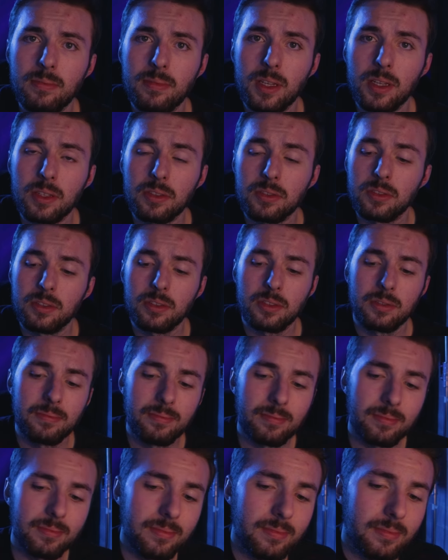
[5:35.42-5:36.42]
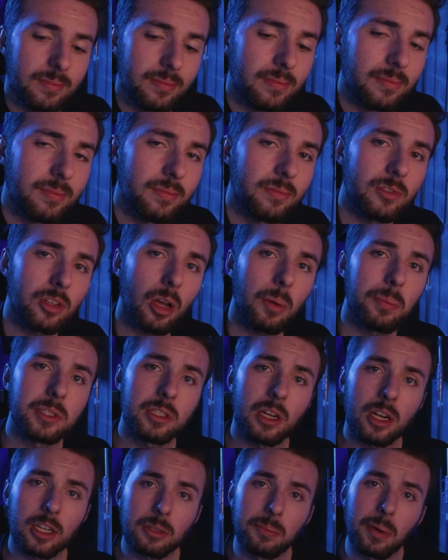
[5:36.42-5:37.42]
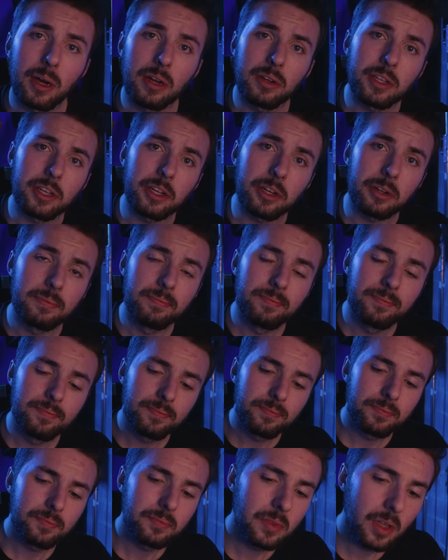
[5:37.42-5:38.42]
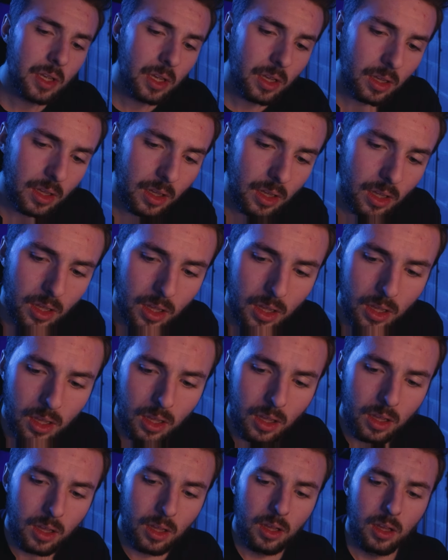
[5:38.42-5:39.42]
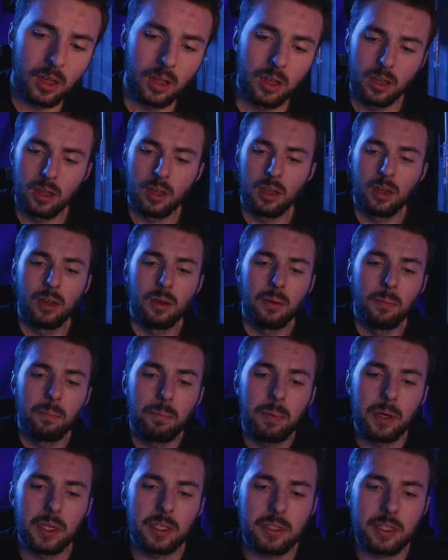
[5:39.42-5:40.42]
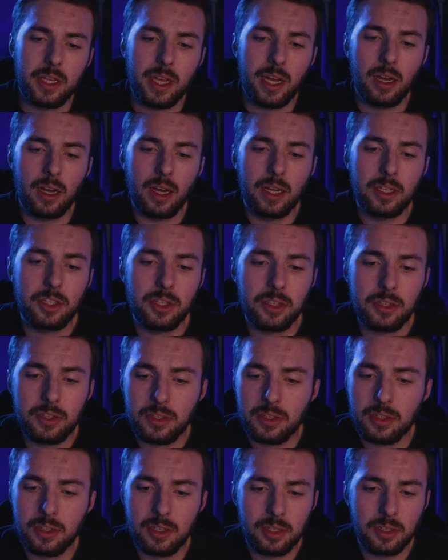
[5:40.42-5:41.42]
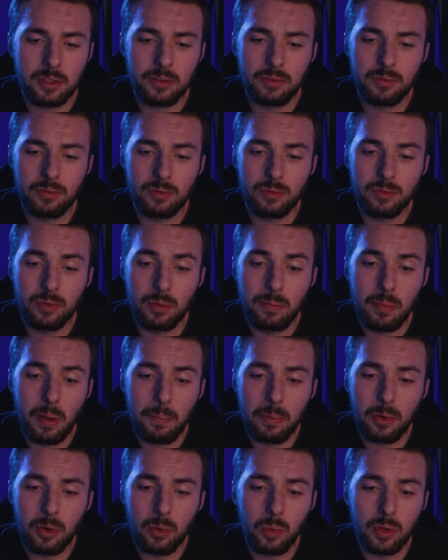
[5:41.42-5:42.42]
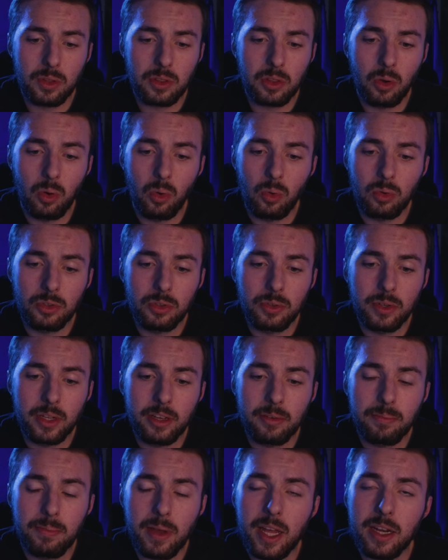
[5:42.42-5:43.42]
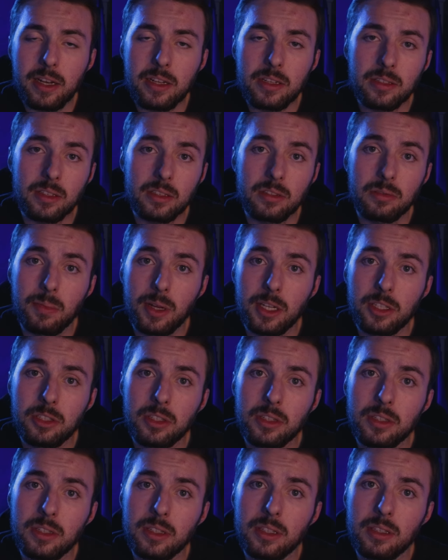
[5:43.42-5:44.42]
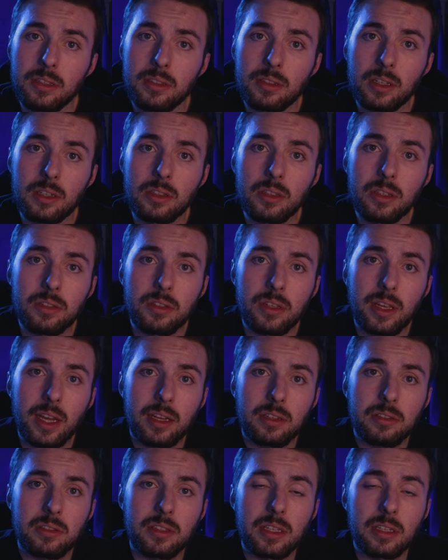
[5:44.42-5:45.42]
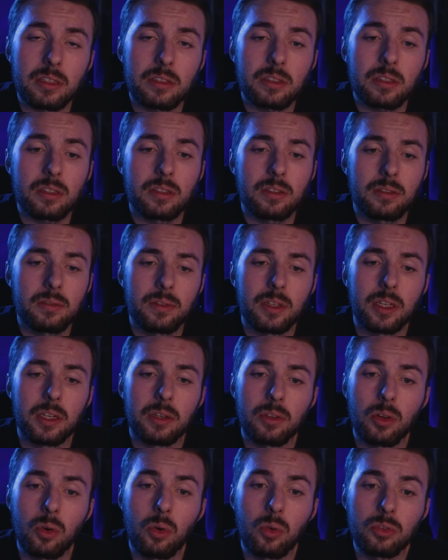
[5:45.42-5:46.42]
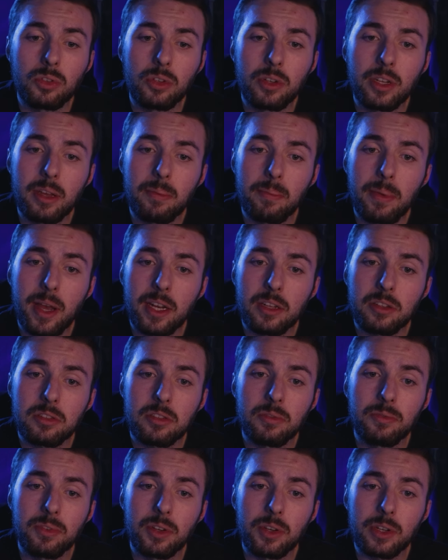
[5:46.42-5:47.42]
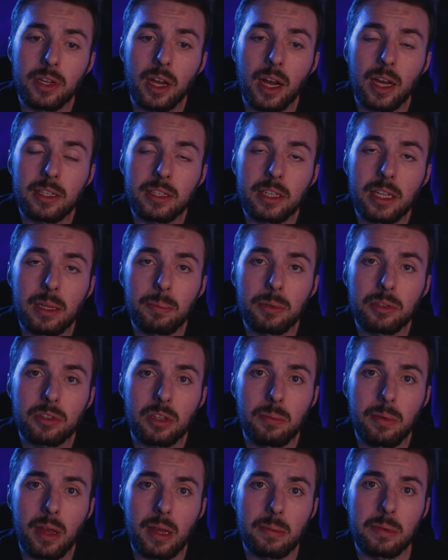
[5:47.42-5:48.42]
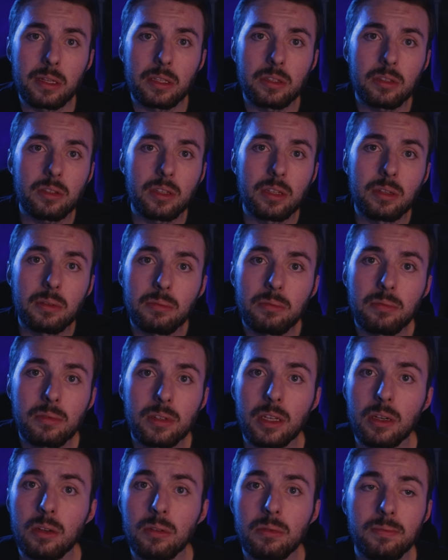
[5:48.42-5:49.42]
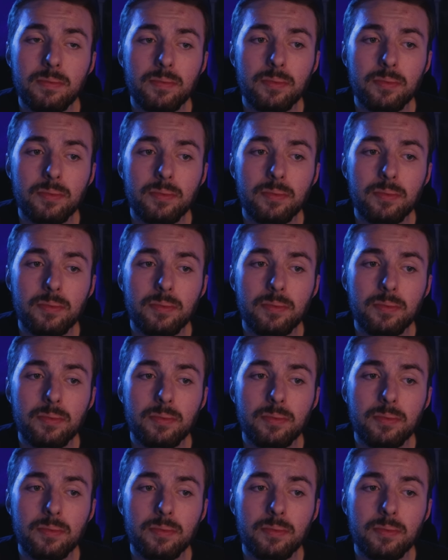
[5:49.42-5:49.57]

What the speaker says: because it's all been talked about in here. But yeah, I just remember what the whole duty of man is, as mentioned in Ecclesiastes. You know, the whole duty of man is to fear God and keep His commandments. And, you know,